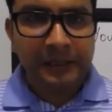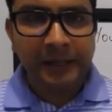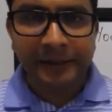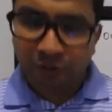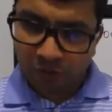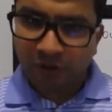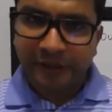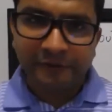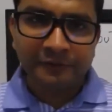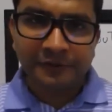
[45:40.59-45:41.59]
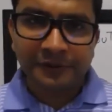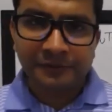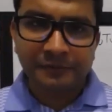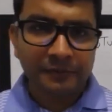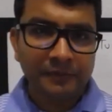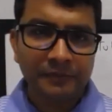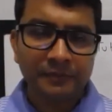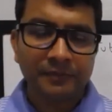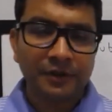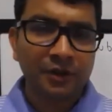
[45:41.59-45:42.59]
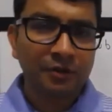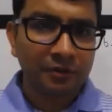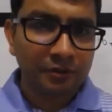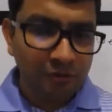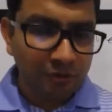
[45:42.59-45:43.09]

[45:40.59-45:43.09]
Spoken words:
I know not everyone, you know,